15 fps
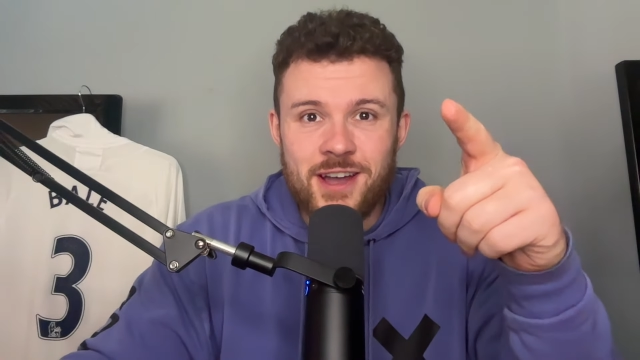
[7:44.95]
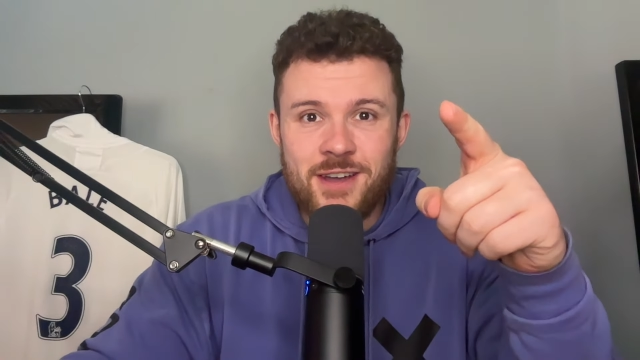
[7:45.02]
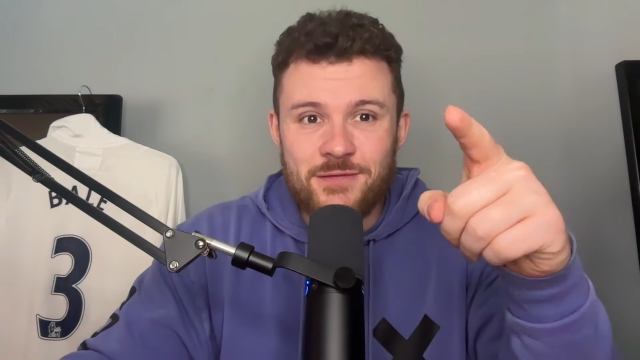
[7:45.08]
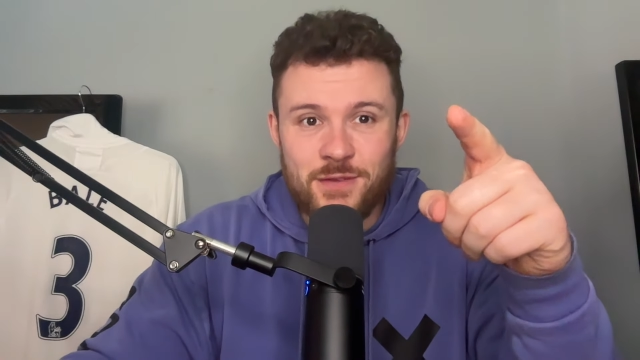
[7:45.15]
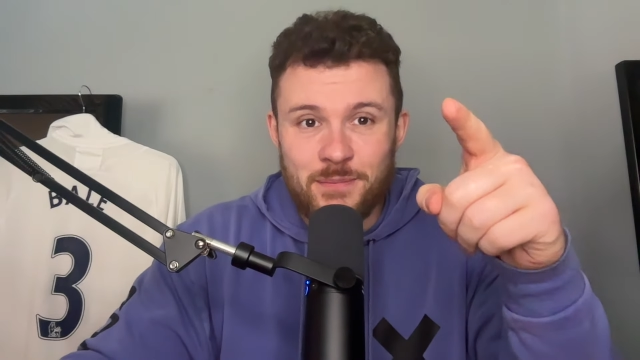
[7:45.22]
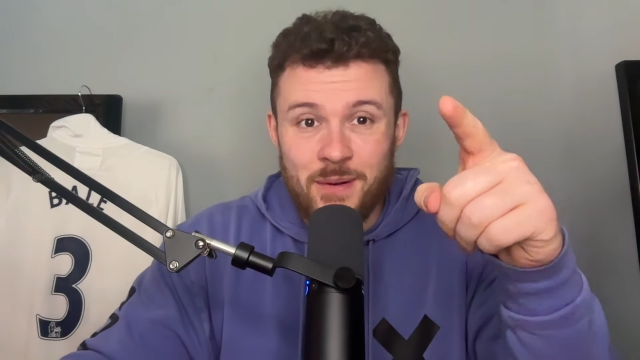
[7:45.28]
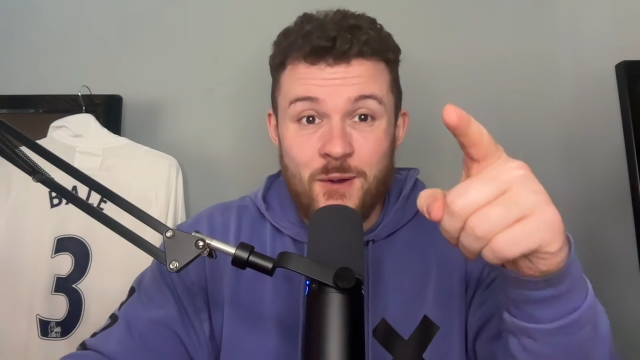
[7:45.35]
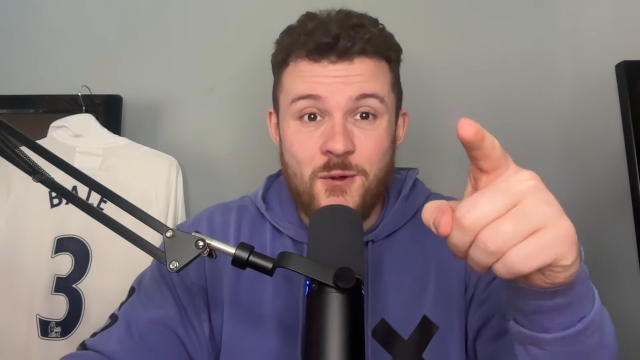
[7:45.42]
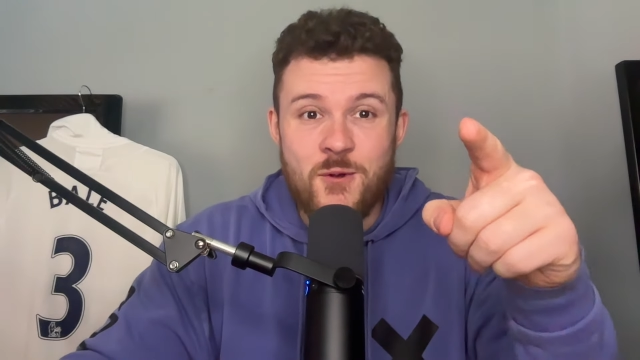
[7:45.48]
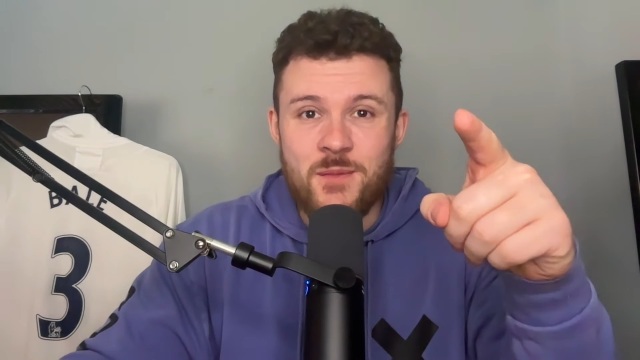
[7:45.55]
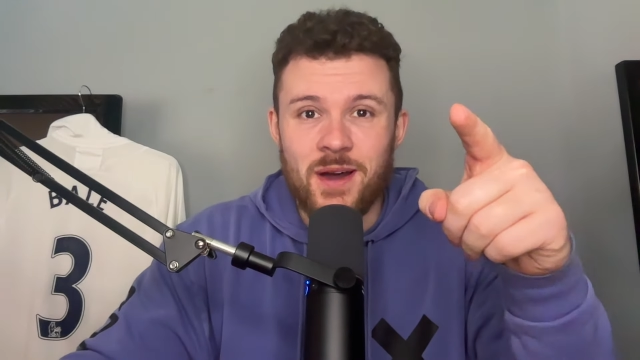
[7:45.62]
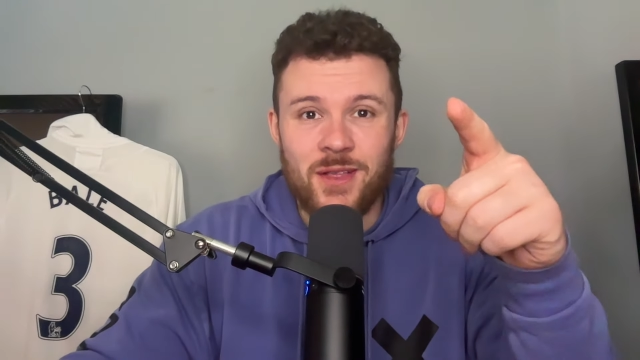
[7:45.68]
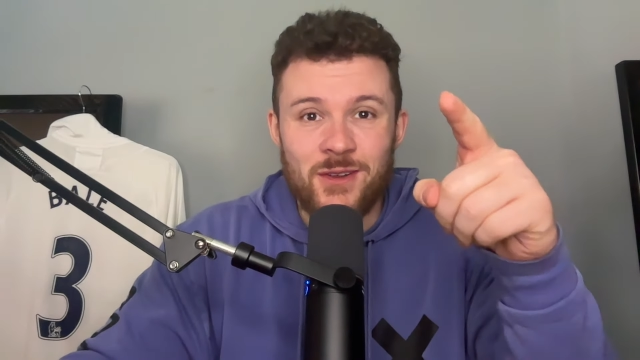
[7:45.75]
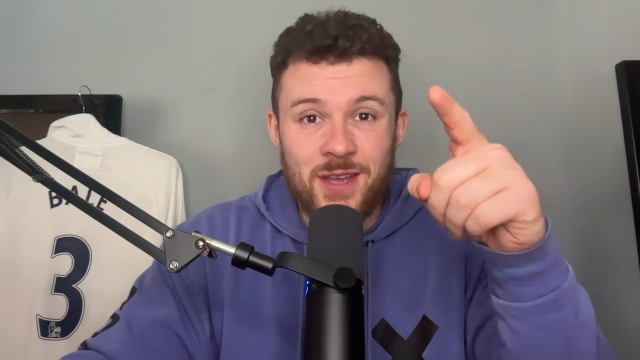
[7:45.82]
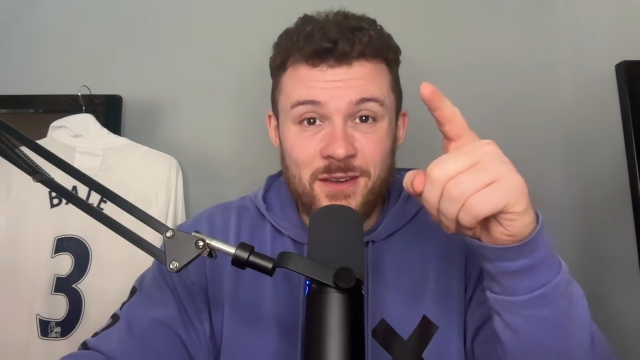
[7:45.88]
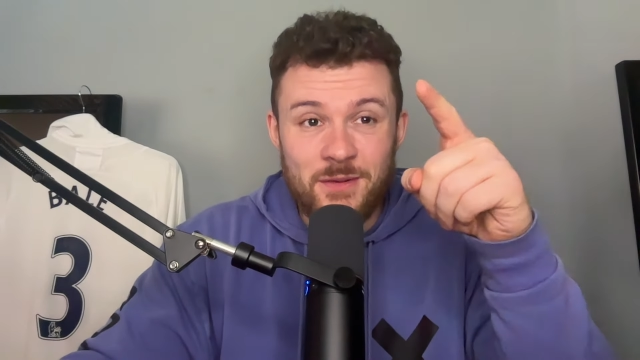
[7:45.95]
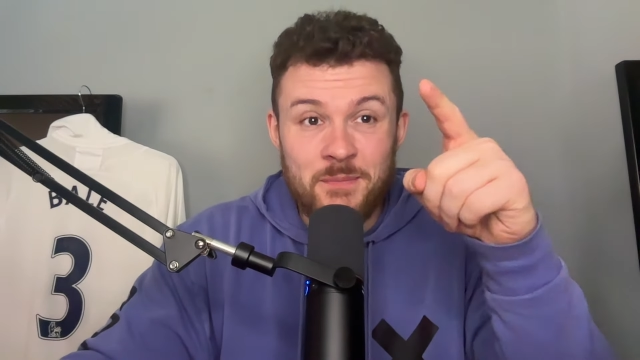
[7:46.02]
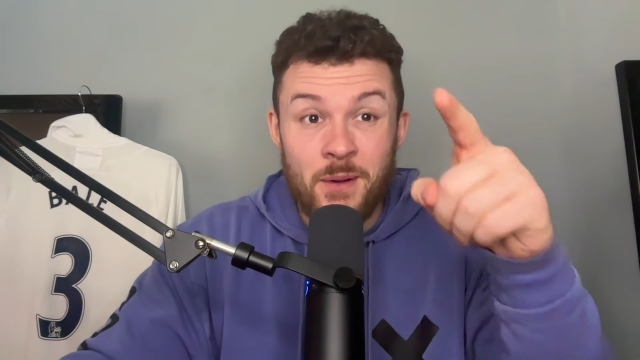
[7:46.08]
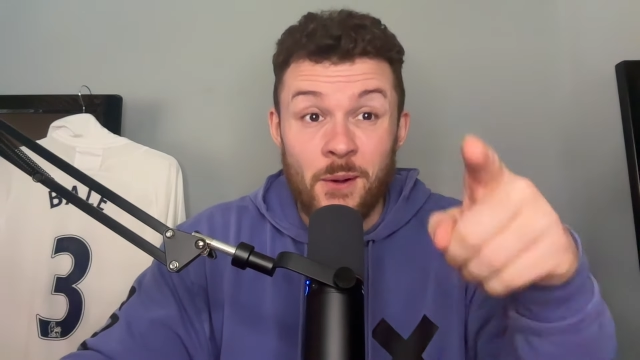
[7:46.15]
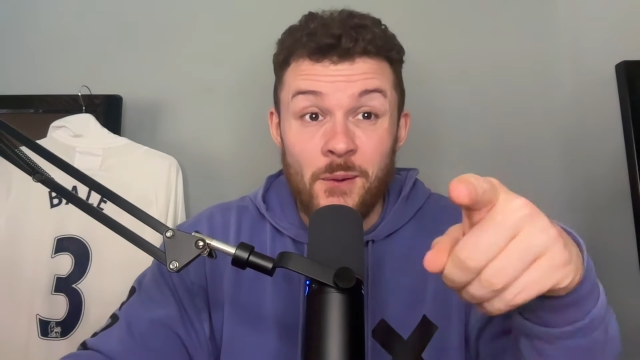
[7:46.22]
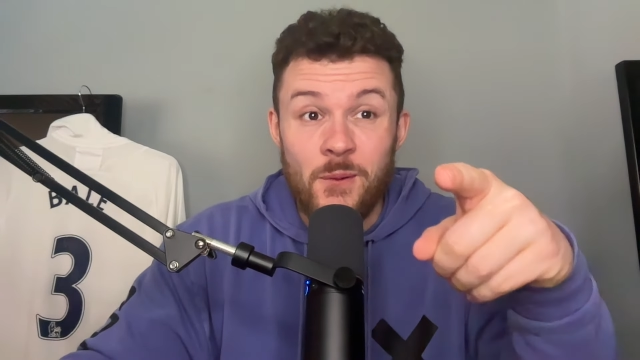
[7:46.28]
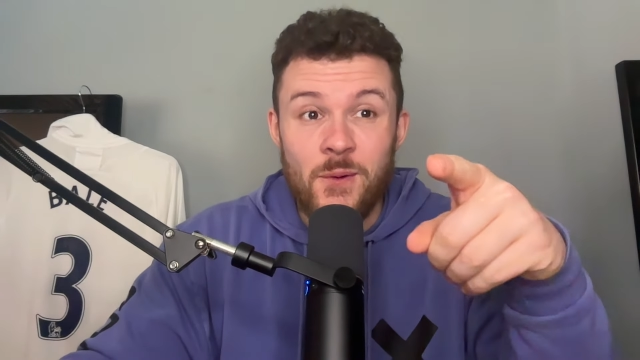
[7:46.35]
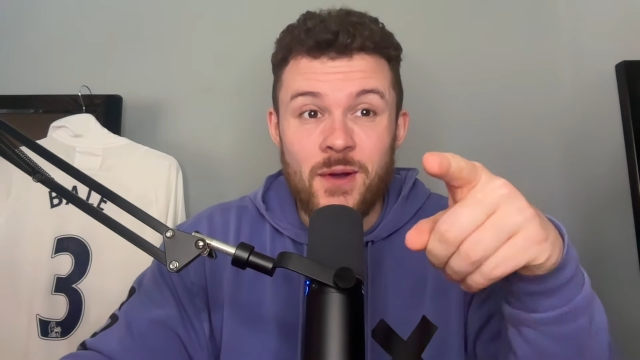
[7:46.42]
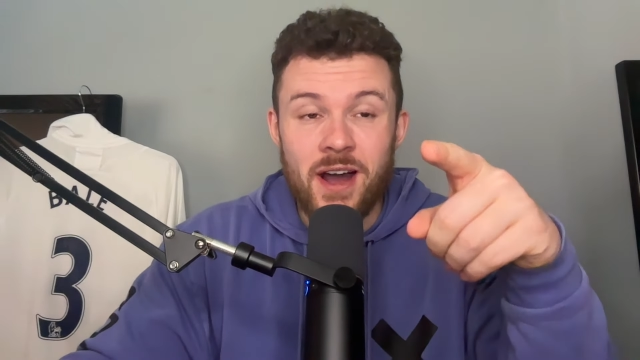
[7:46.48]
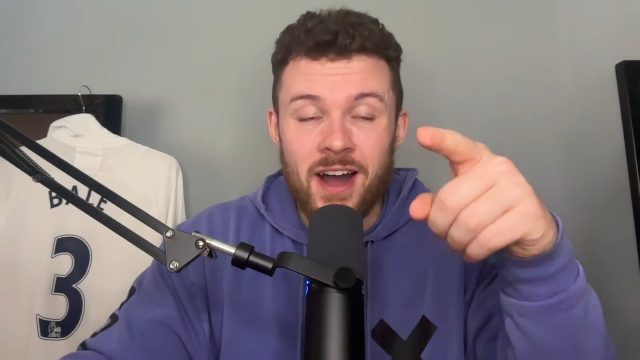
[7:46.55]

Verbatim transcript: have the pull, by the way, you have a pull.